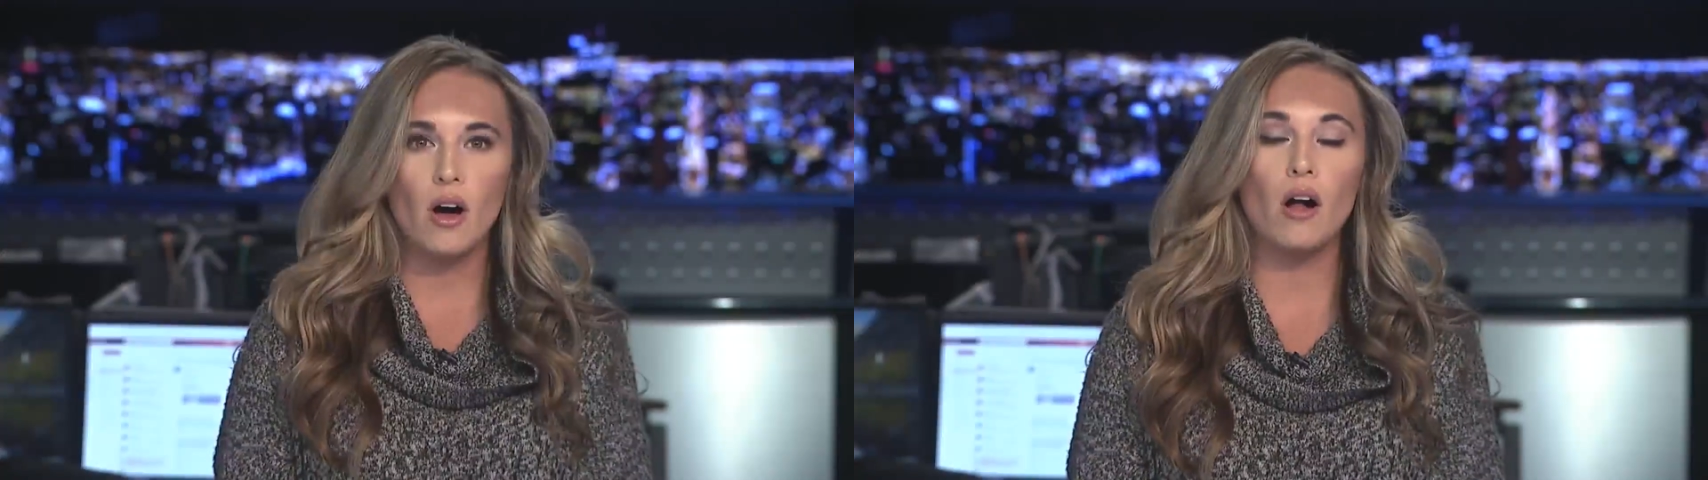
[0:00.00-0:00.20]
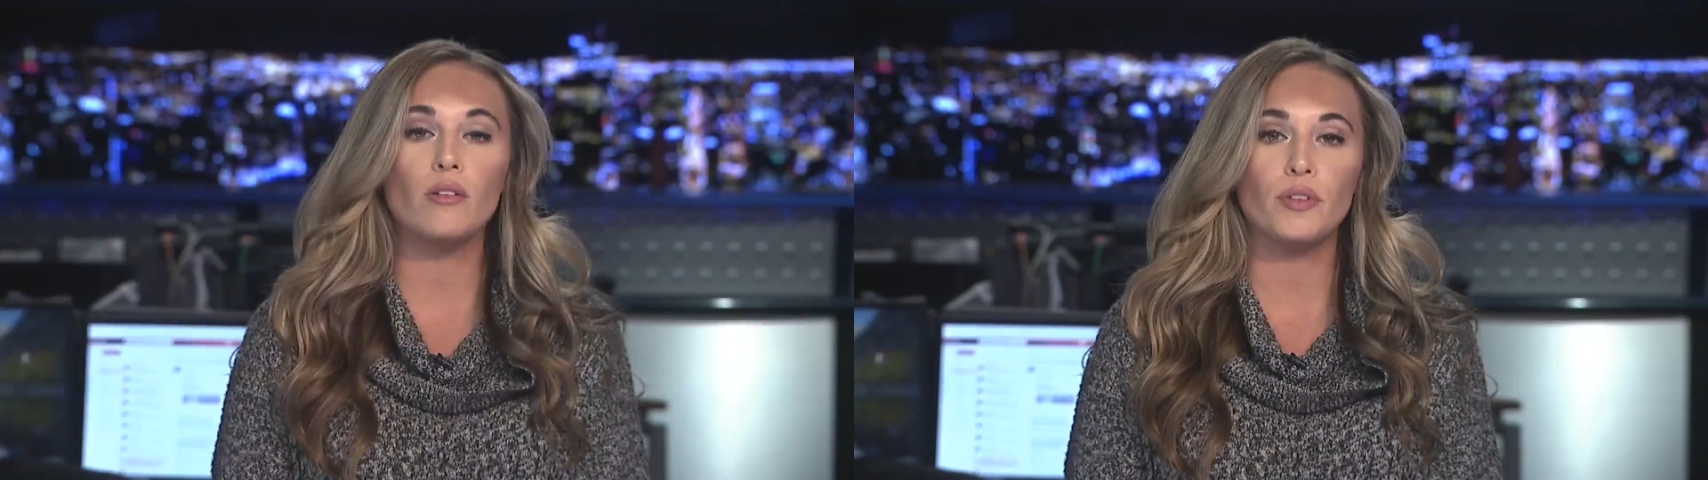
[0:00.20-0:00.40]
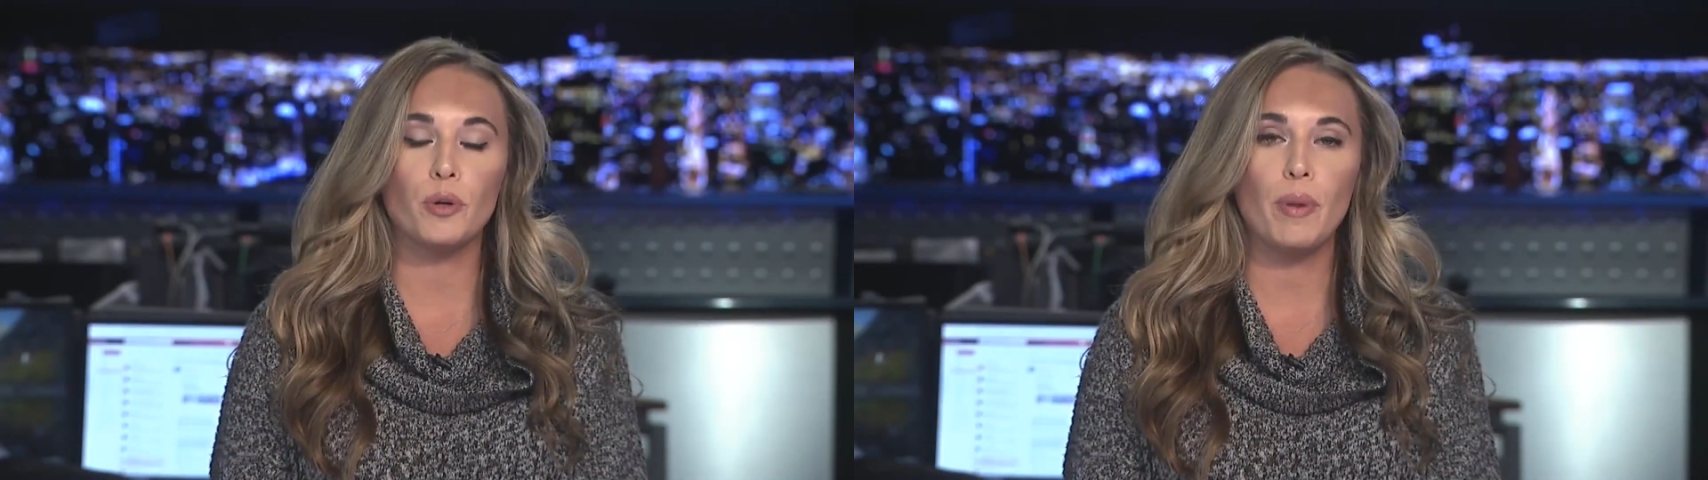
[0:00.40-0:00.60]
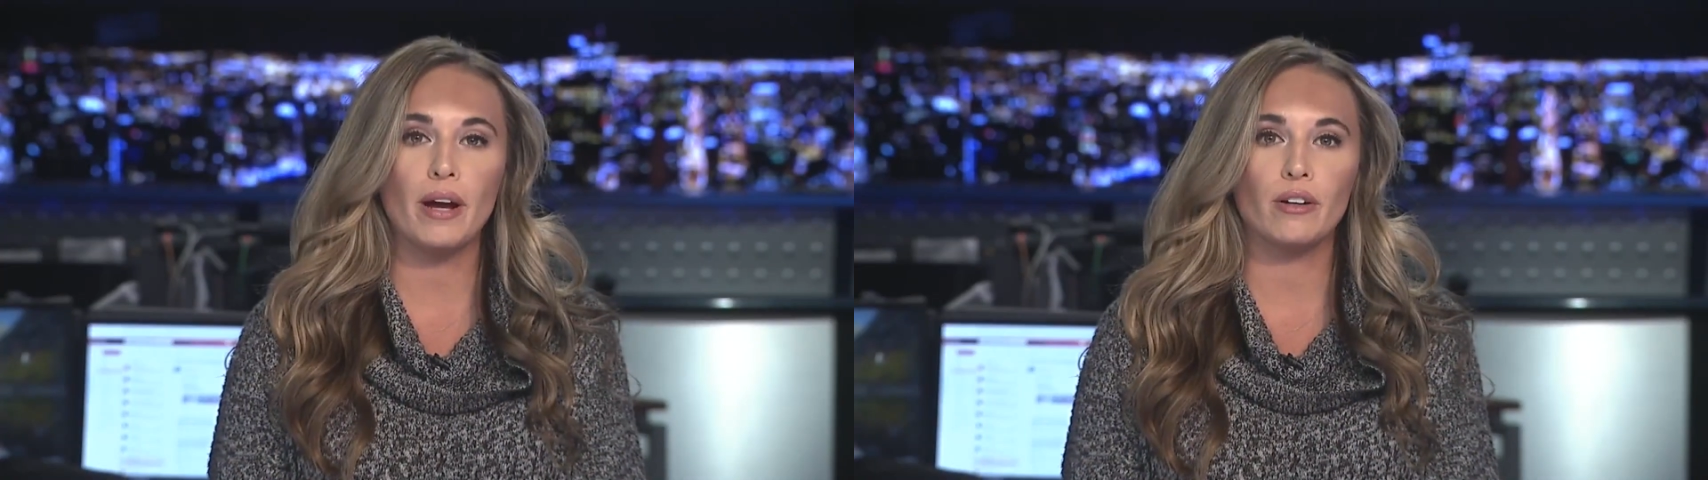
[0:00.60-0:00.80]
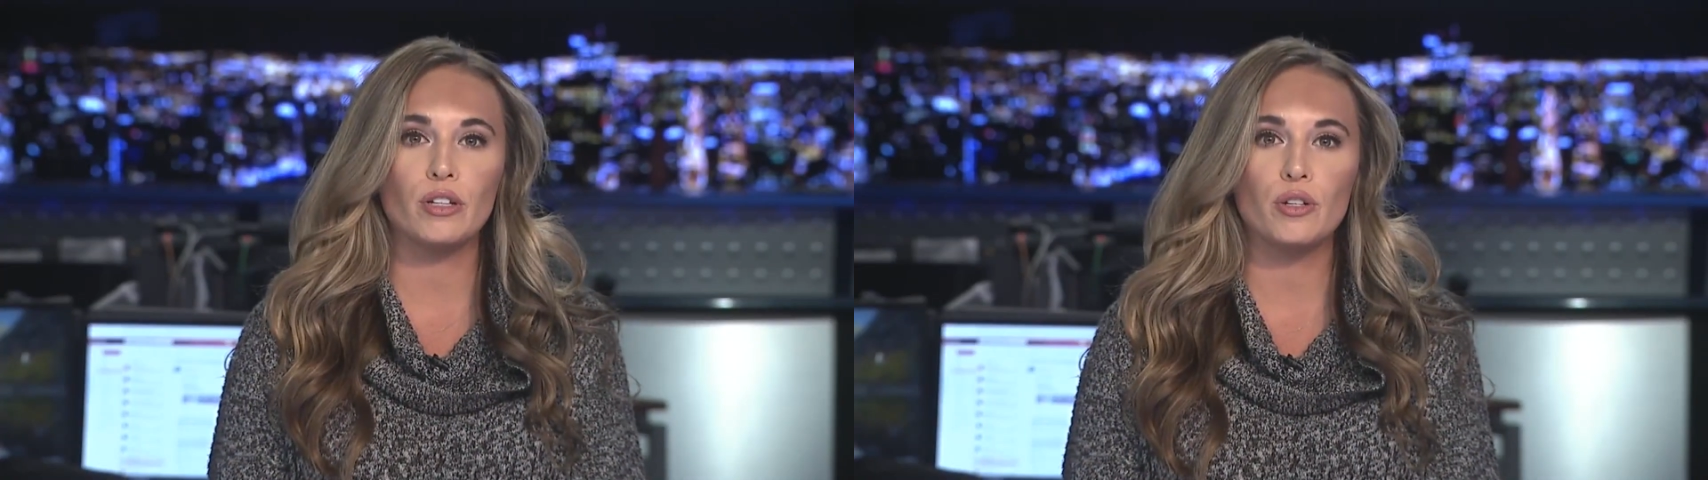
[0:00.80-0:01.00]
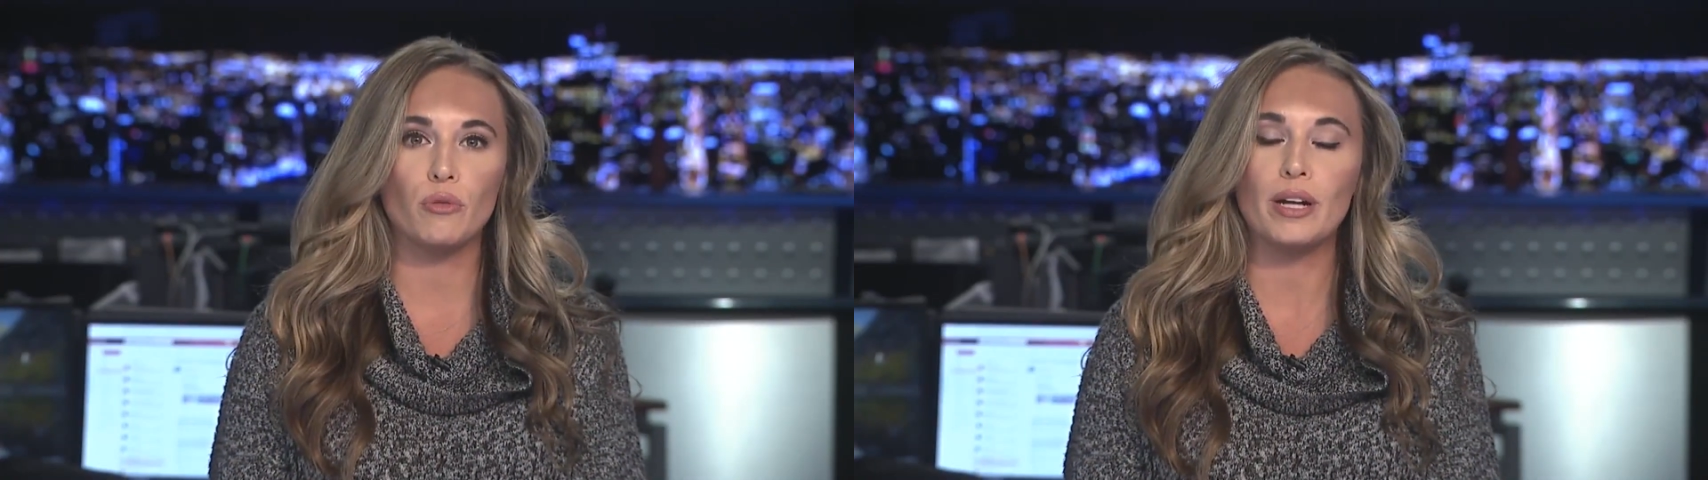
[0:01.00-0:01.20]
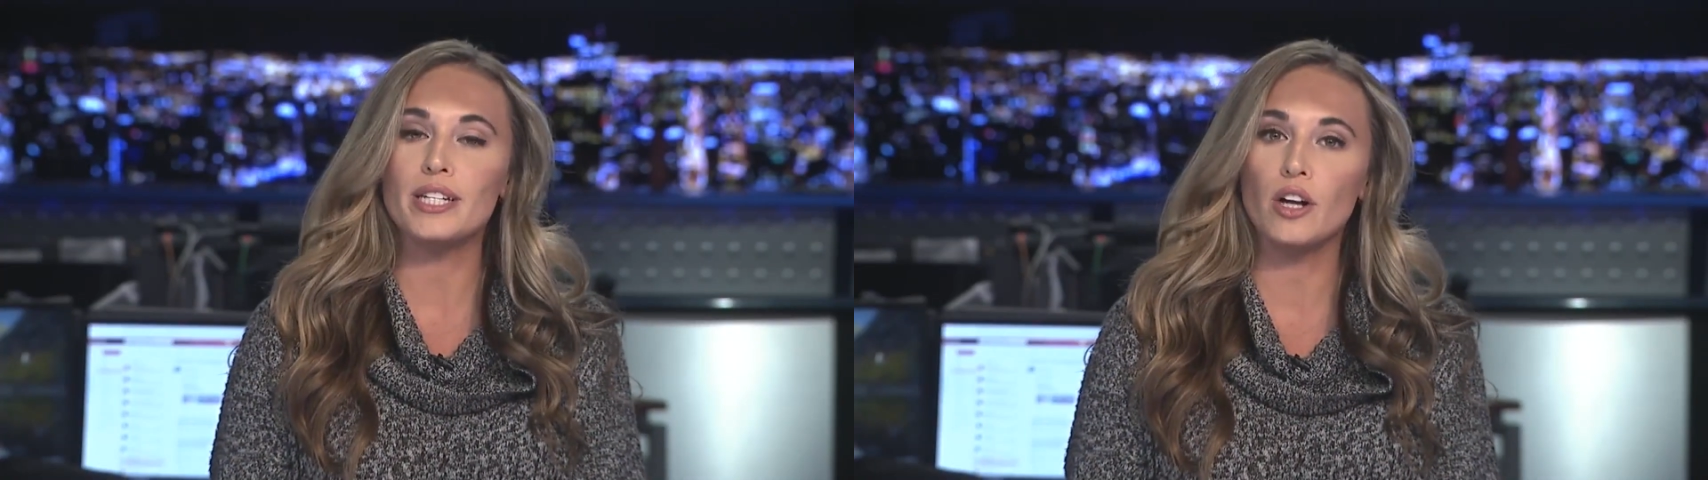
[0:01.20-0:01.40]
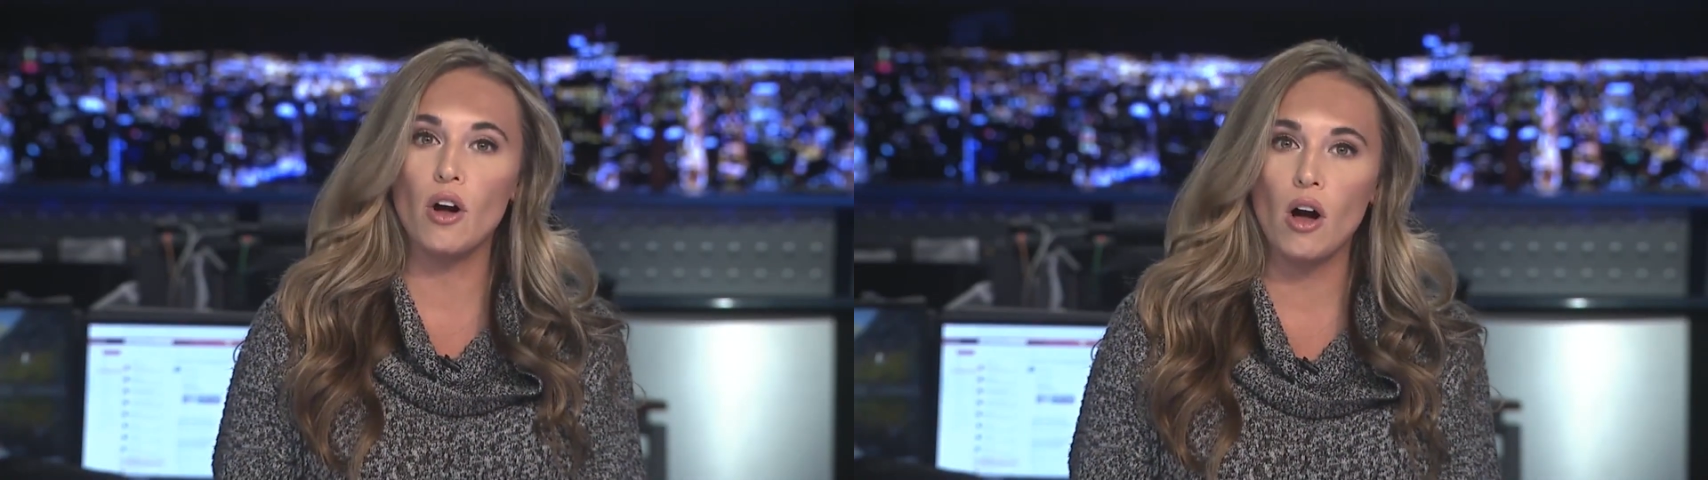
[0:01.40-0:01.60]
Olive and her parents are
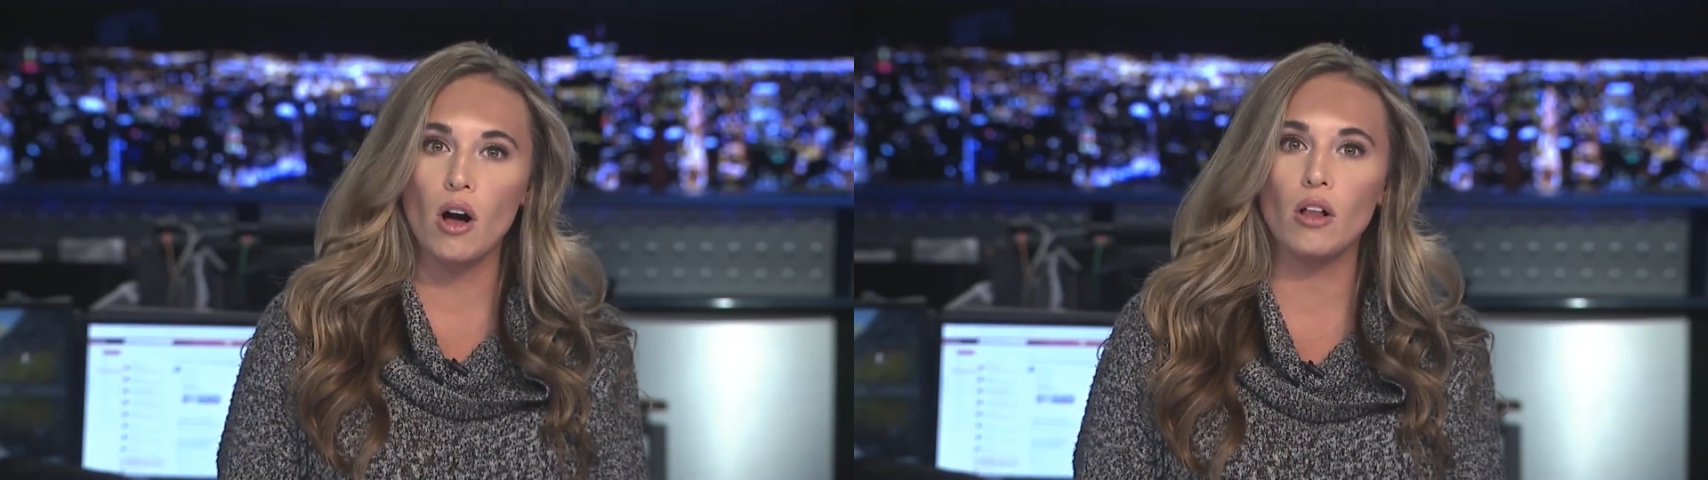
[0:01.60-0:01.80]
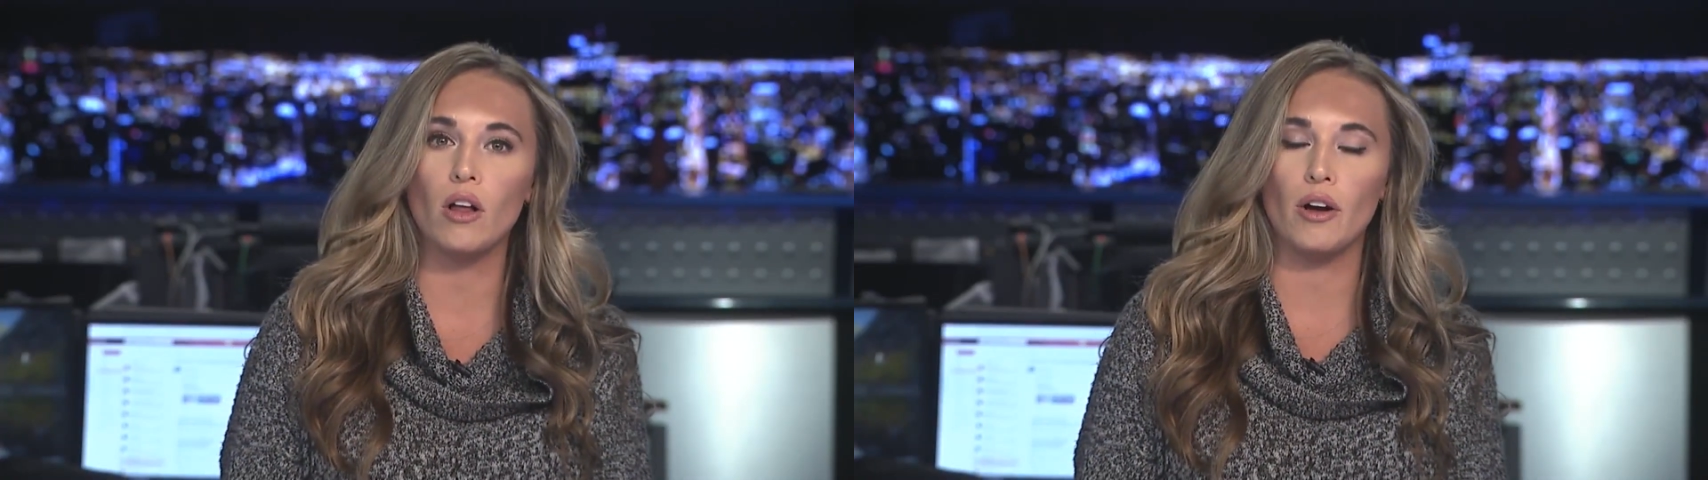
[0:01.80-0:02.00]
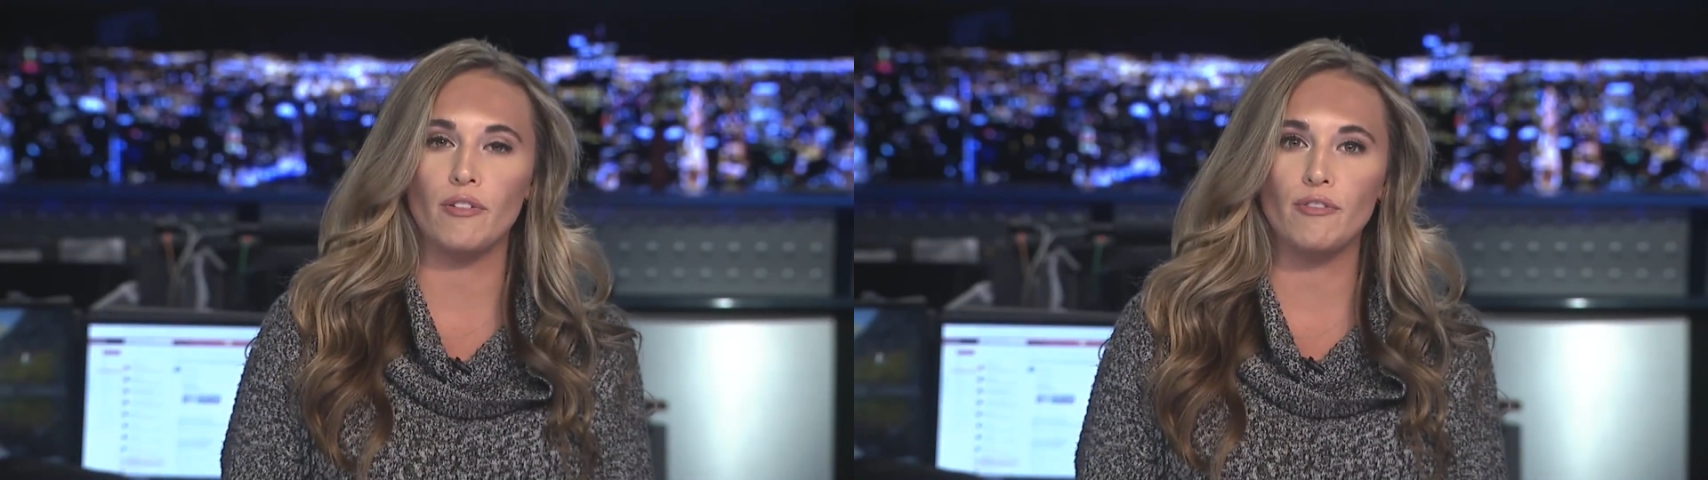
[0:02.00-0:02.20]
renting a hall on